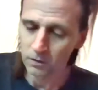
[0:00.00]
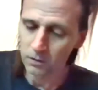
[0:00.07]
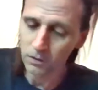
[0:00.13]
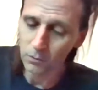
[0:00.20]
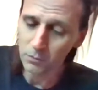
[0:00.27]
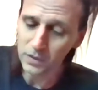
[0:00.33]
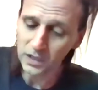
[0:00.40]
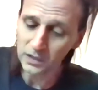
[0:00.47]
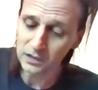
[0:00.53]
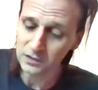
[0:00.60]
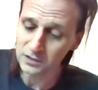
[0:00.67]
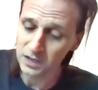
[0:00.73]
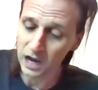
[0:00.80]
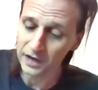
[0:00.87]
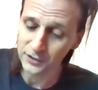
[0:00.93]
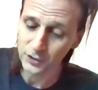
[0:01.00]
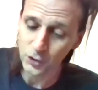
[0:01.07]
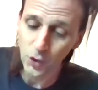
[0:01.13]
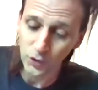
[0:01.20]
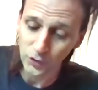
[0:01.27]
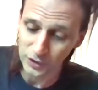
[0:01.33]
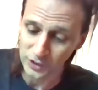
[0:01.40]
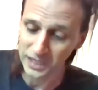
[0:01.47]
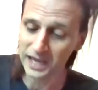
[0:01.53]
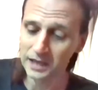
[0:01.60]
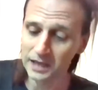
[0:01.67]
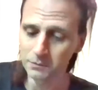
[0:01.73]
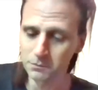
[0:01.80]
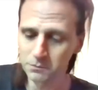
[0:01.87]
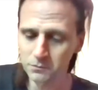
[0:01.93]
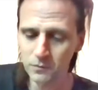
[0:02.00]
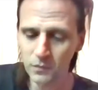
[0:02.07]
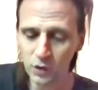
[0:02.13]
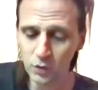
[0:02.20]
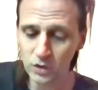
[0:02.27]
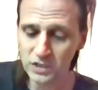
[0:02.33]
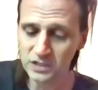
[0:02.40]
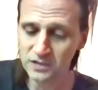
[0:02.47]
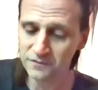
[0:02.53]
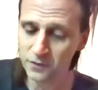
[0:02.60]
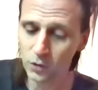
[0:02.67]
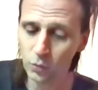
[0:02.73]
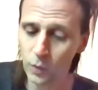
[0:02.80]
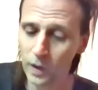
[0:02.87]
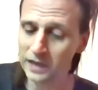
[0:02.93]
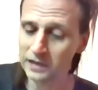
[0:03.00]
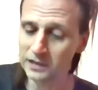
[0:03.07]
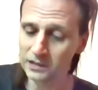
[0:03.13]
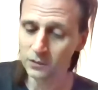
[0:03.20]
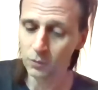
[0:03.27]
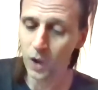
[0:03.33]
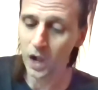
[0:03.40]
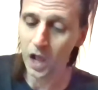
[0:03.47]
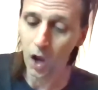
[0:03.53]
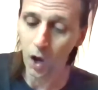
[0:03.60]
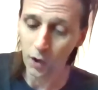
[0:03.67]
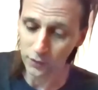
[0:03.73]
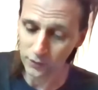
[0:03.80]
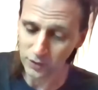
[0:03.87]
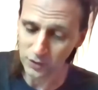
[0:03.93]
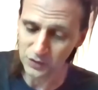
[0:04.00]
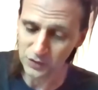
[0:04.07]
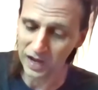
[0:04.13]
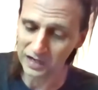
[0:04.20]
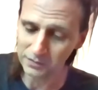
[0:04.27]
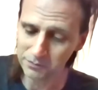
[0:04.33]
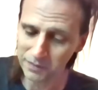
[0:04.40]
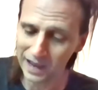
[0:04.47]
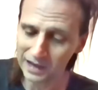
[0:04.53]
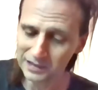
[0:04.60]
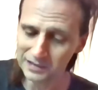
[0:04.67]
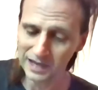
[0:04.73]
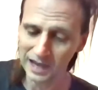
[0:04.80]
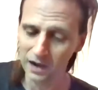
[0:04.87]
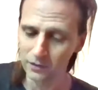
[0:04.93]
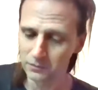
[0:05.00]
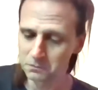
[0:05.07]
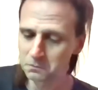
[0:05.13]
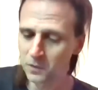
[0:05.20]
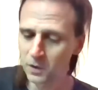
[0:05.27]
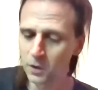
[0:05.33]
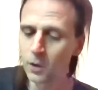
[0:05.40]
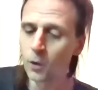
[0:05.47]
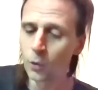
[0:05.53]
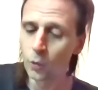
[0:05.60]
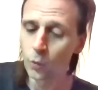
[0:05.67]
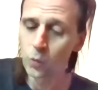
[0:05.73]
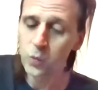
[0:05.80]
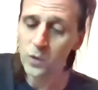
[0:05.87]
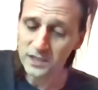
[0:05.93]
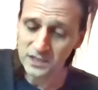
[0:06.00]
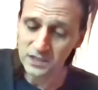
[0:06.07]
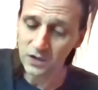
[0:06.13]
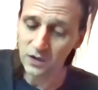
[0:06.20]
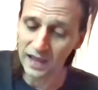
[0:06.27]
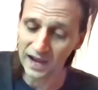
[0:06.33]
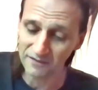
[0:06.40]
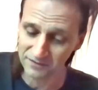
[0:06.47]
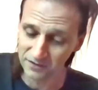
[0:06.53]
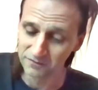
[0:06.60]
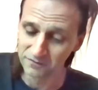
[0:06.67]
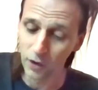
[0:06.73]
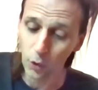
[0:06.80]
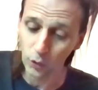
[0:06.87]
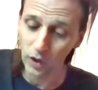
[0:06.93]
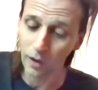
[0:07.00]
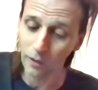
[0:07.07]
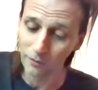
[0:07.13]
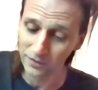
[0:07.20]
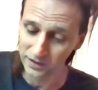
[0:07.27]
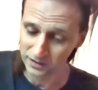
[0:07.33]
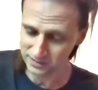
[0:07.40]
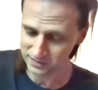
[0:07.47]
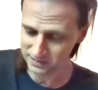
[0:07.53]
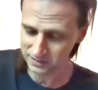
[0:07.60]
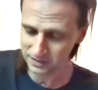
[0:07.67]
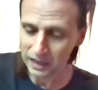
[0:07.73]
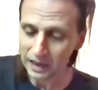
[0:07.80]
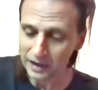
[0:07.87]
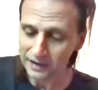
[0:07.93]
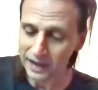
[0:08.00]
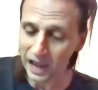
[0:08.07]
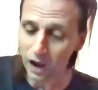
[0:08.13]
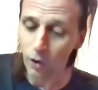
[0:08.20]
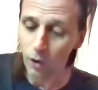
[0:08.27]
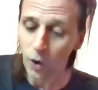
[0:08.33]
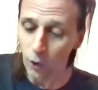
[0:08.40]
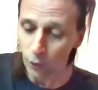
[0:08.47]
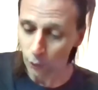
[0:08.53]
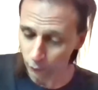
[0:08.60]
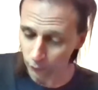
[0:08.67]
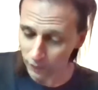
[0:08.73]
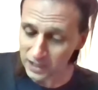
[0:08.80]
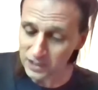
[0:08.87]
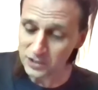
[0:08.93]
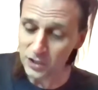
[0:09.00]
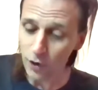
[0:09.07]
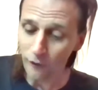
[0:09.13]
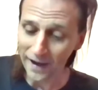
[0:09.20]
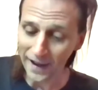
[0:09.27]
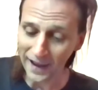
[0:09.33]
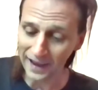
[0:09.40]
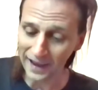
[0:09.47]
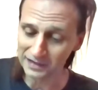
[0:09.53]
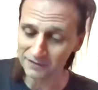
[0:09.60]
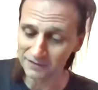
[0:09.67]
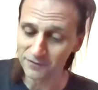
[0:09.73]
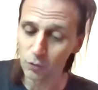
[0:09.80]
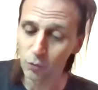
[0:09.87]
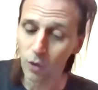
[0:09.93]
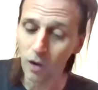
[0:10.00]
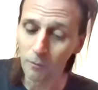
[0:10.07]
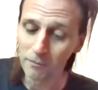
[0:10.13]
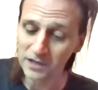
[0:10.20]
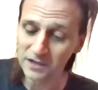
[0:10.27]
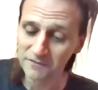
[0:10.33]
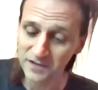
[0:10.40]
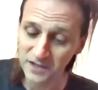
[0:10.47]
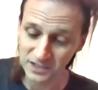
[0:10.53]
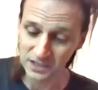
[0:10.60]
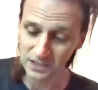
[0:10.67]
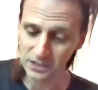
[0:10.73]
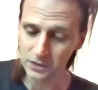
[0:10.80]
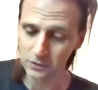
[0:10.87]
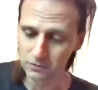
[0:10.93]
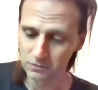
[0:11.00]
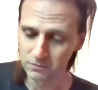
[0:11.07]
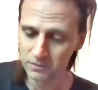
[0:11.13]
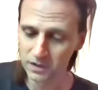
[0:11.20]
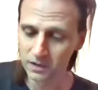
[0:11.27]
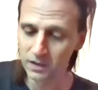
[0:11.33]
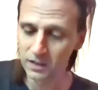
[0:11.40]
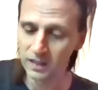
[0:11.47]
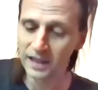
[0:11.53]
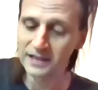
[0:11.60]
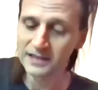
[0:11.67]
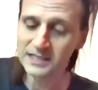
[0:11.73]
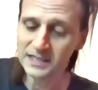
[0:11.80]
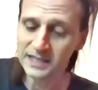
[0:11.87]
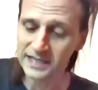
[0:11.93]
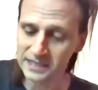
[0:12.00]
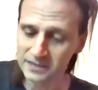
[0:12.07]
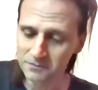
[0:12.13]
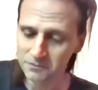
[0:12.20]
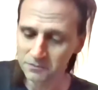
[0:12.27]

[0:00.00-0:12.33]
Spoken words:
"The meeting's not adjourned yet." Christopher waited while Arthur sat back down. "We still have to vote on this. Now, raise your hand if you want me to visit you. Let's see.